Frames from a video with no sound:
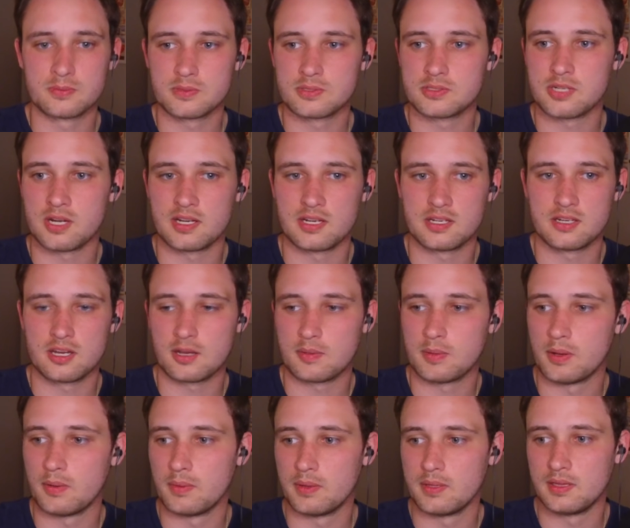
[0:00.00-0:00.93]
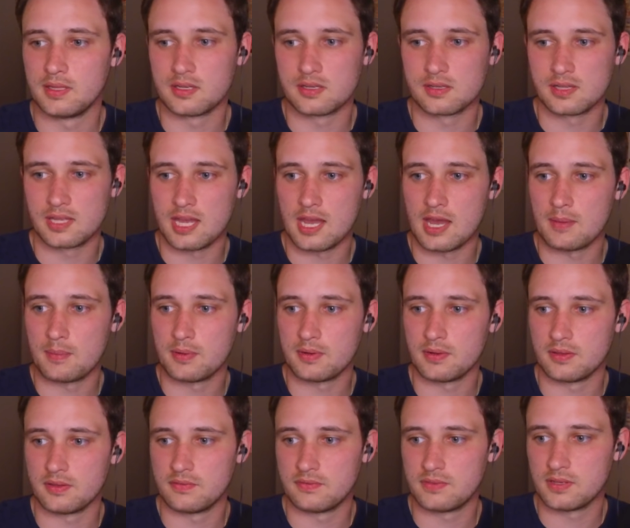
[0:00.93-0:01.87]
We're trying to talk about what literally happened
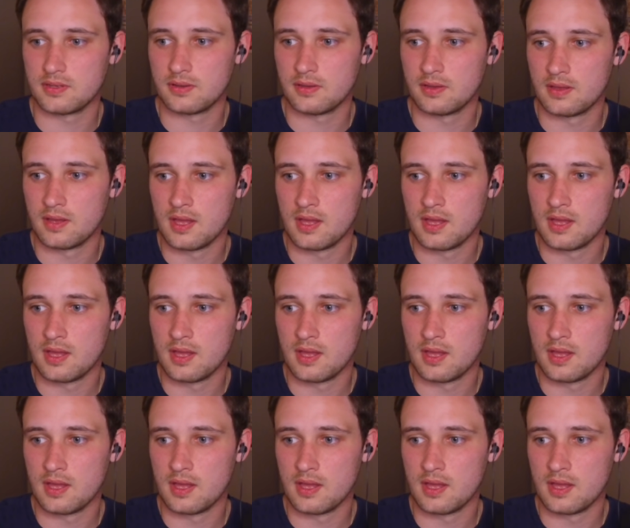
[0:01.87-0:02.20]
on the field.